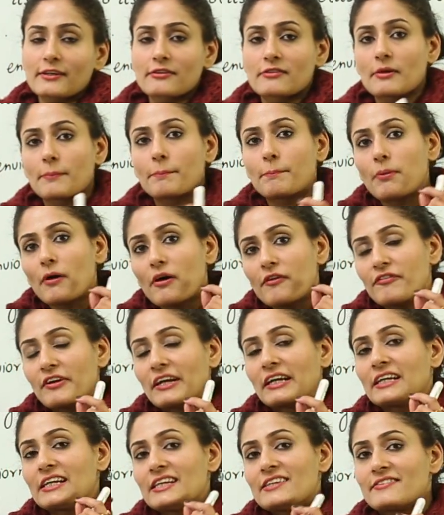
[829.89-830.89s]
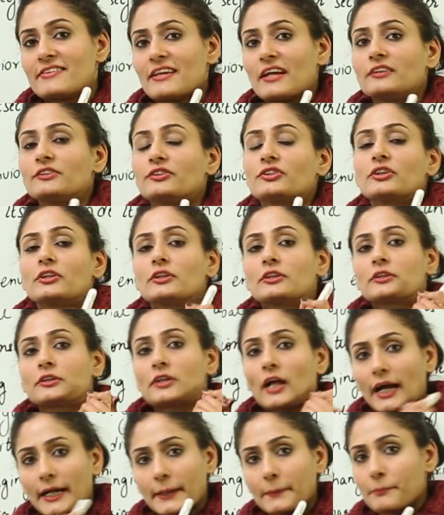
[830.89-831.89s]
It's a perfectly
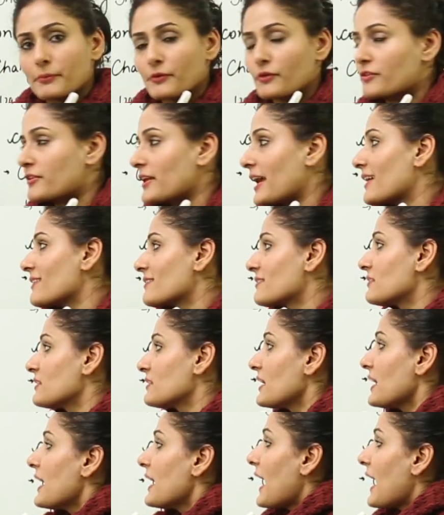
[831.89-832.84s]
centered, tight process